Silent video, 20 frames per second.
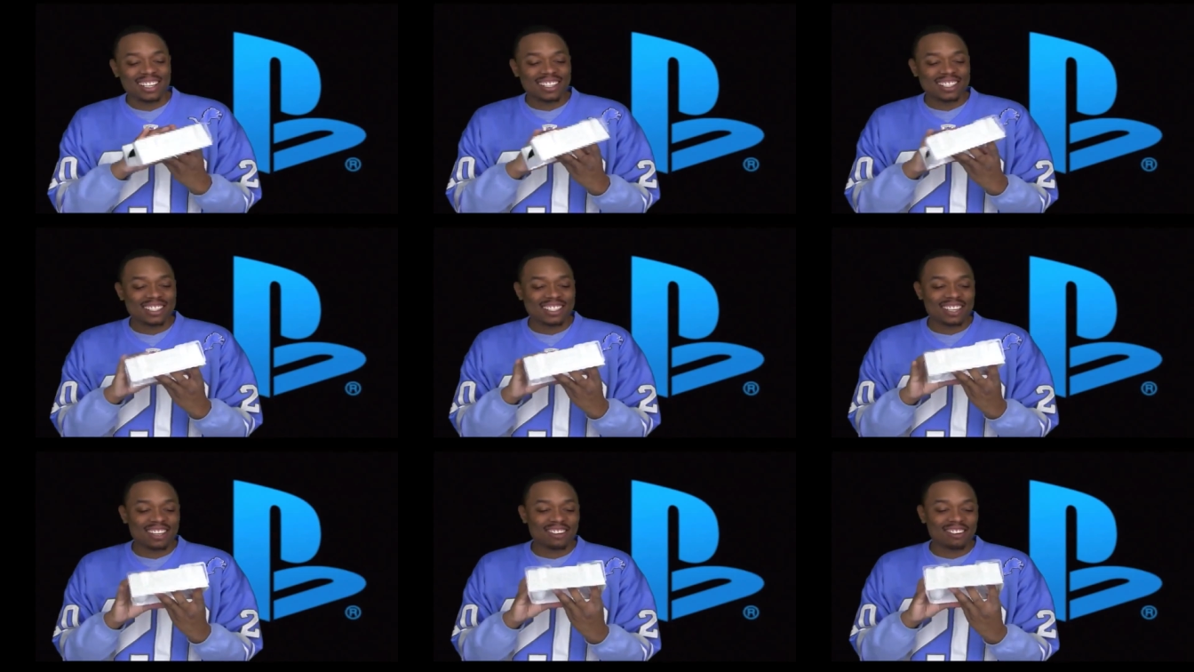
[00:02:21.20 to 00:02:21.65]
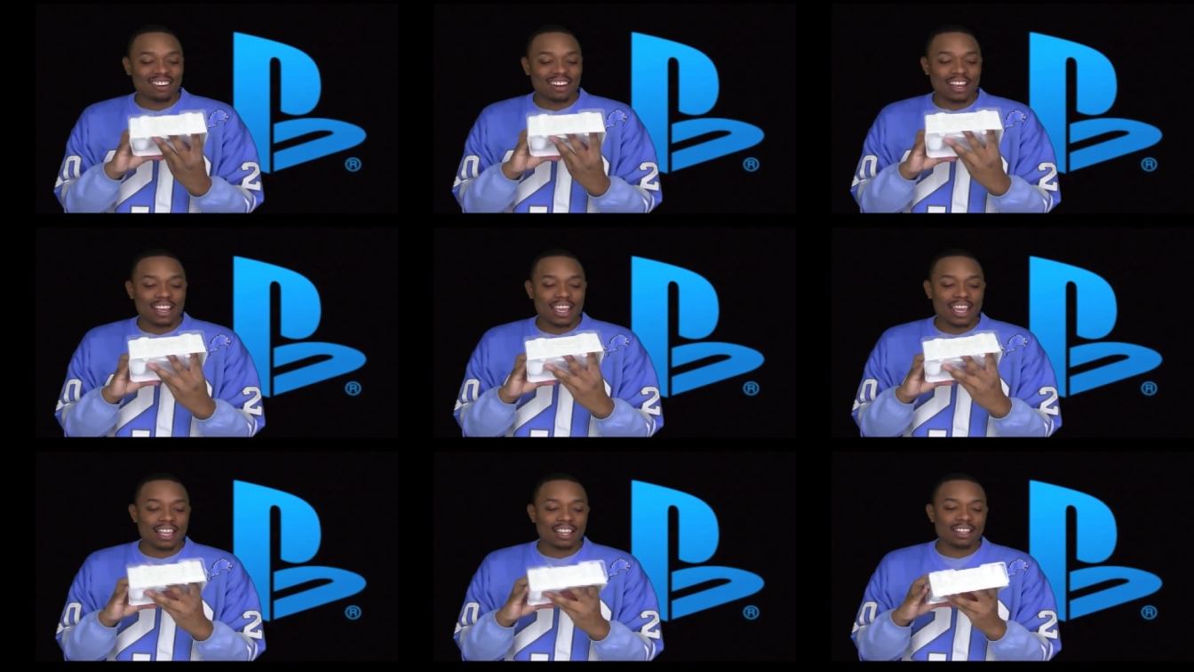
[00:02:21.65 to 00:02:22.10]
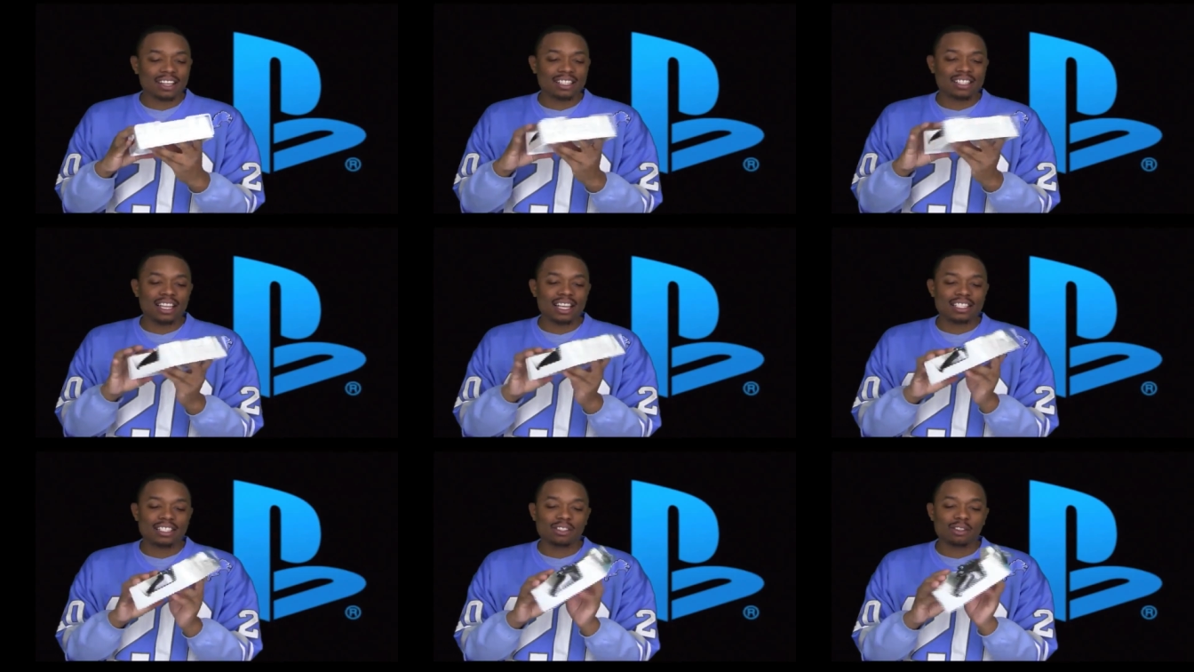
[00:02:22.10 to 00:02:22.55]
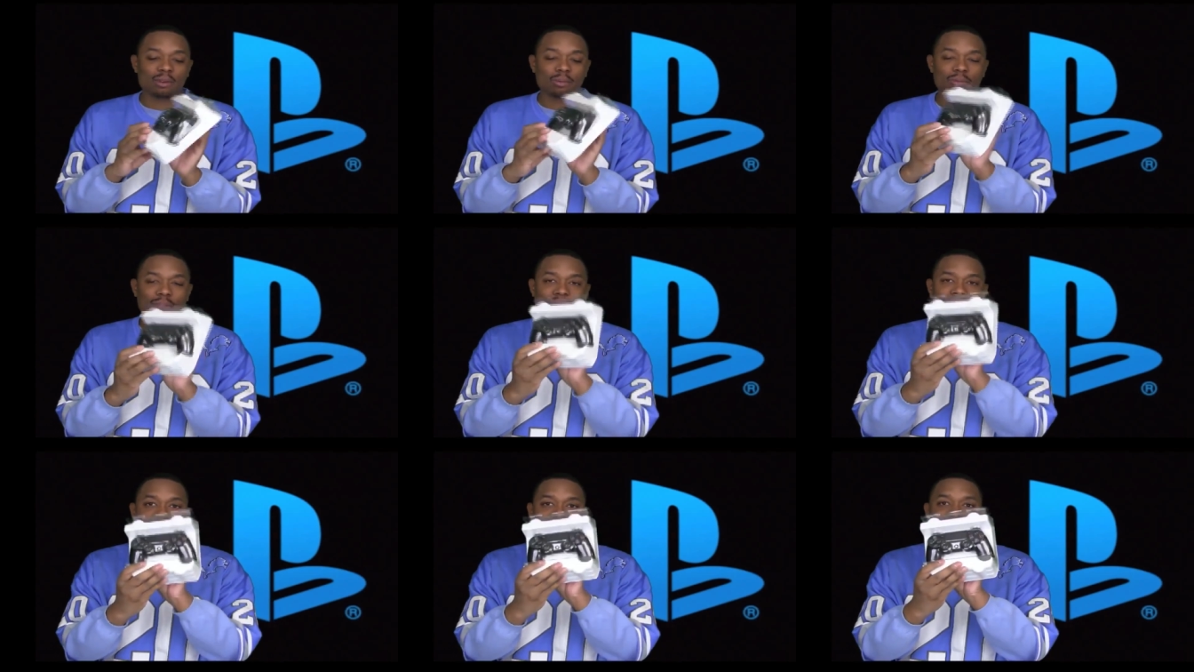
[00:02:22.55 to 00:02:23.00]
So yeah, look, nice little
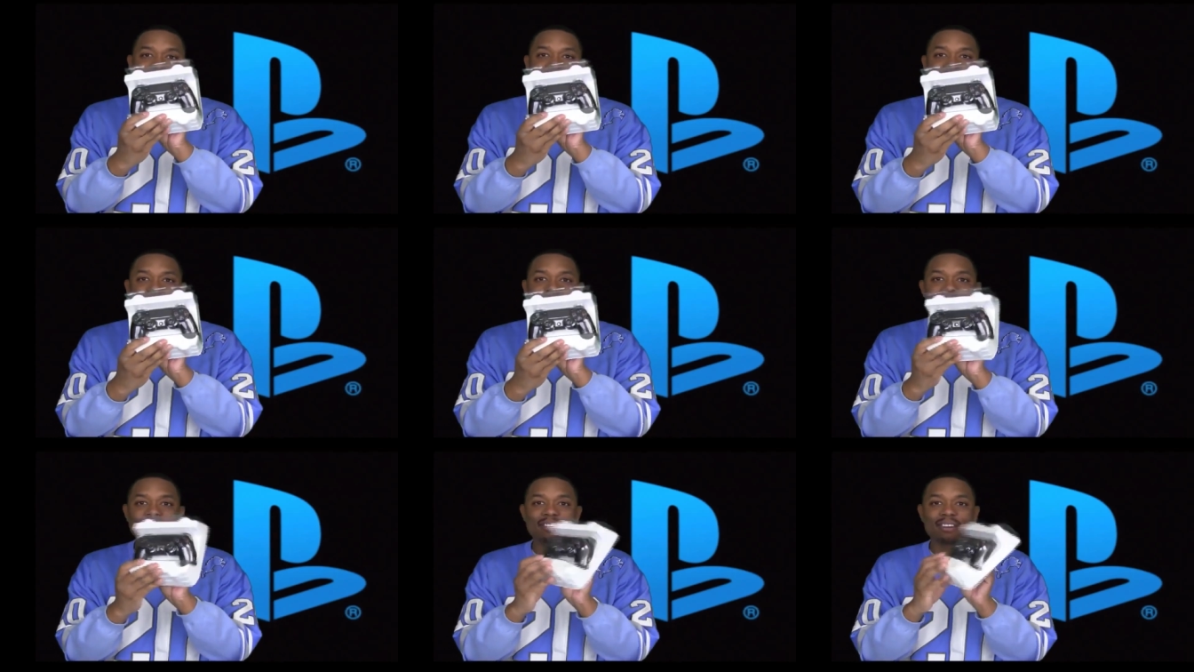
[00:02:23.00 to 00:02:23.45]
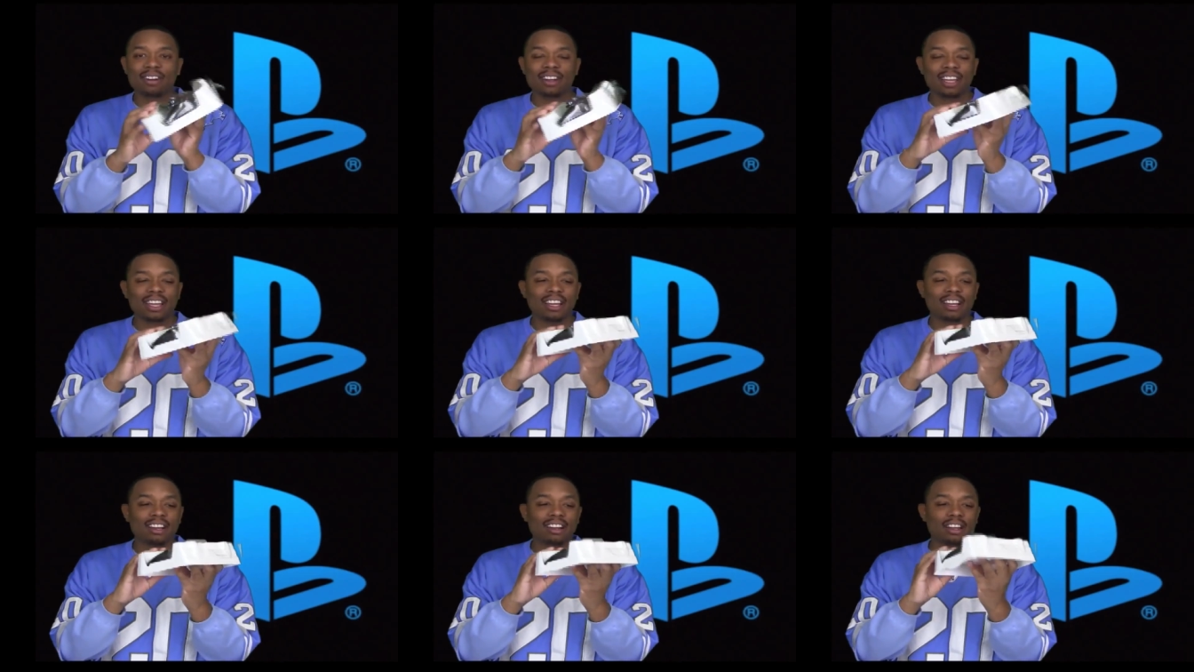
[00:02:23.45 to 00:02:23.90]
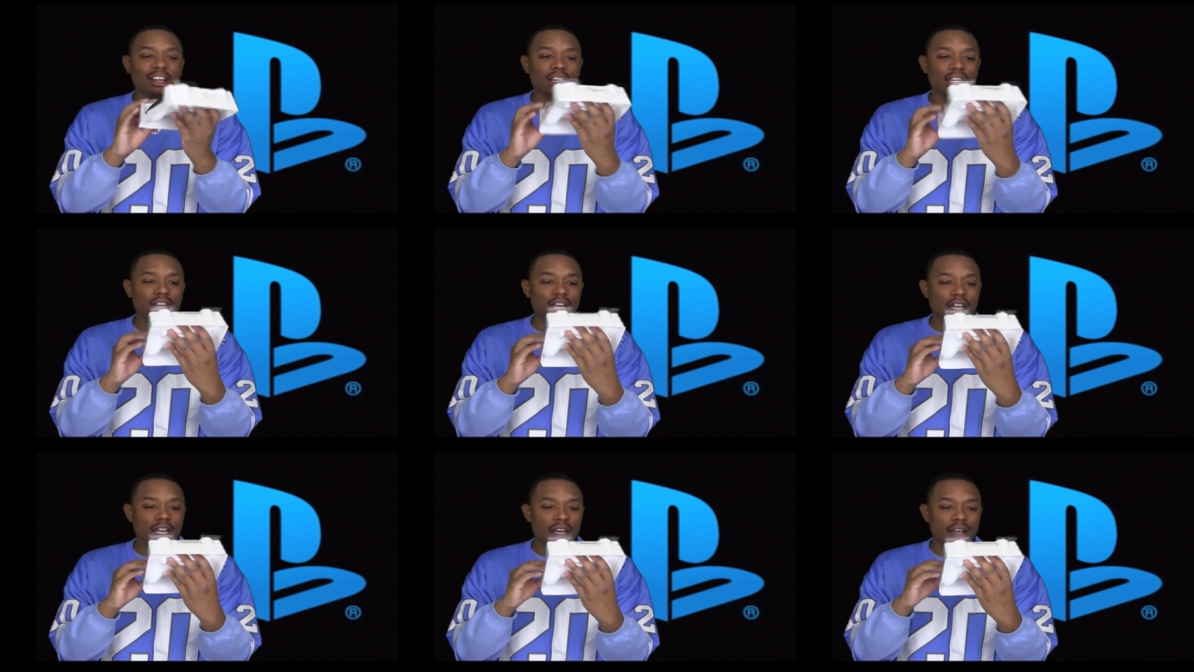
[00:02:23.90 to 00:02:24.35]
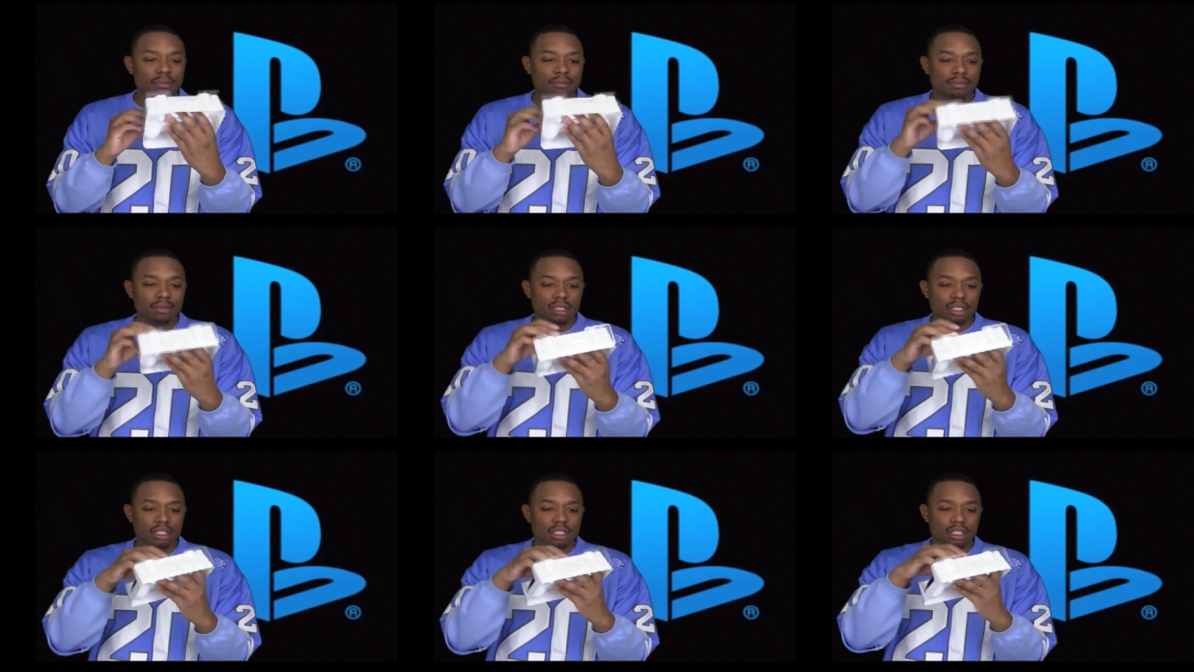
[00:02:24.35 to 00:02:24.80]
plastic covering here, and
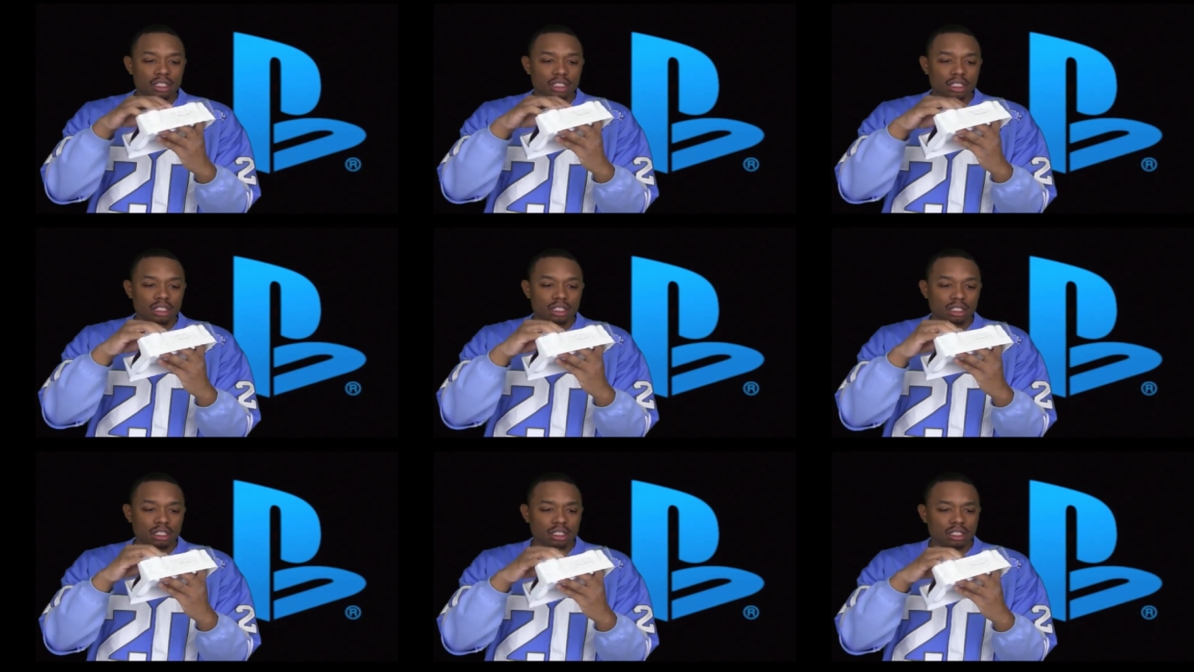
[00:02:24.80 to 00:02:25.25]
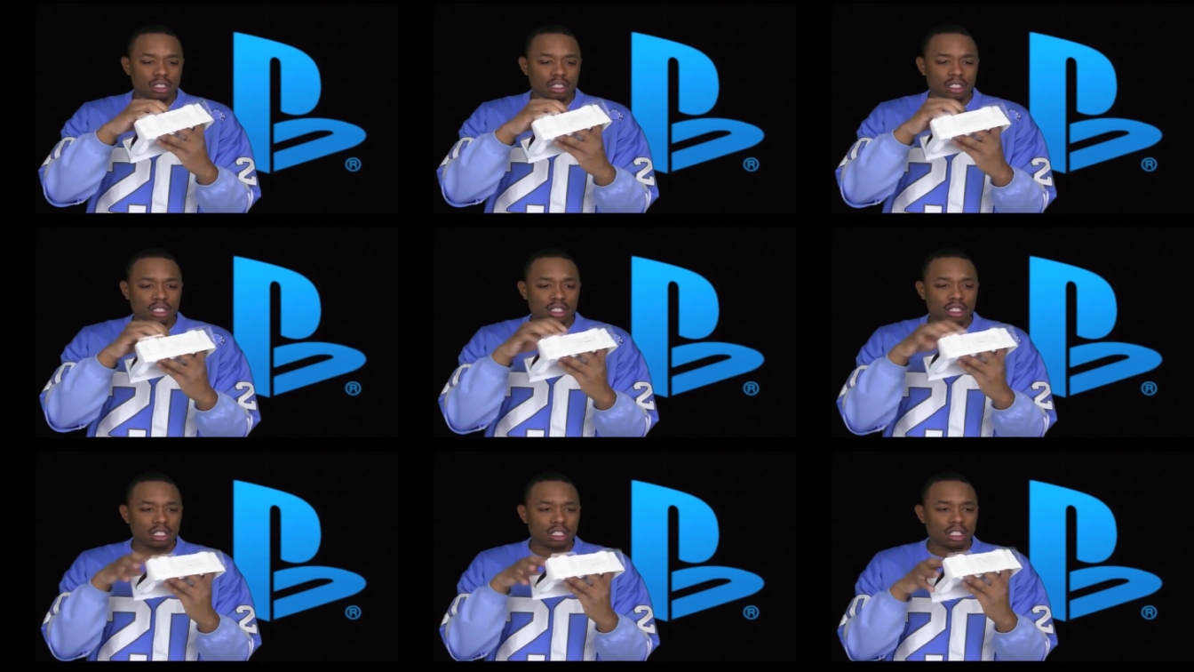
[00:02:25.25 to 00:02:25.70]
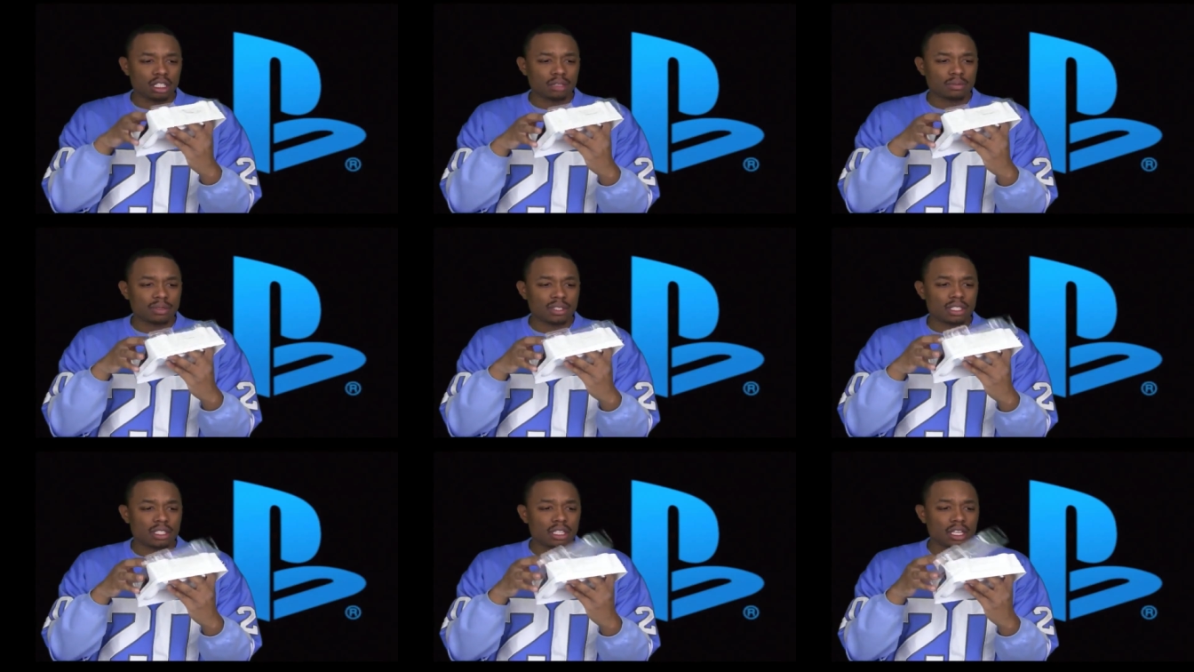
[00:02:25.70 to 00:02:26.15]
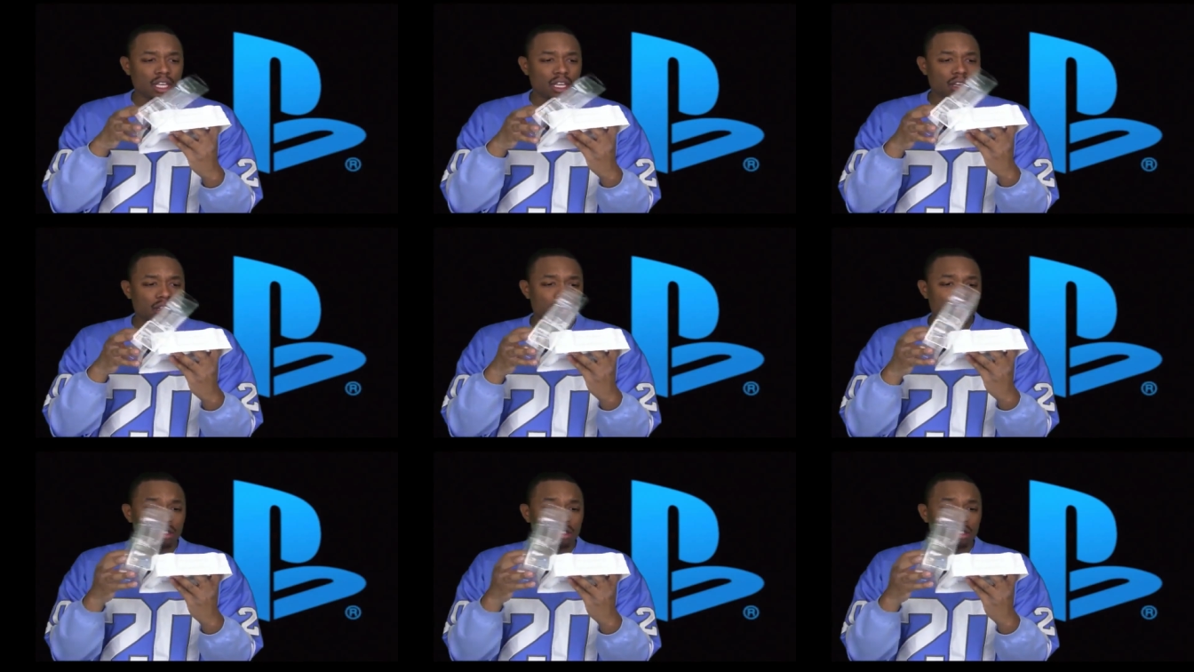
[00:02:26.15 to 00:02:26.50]
let's see.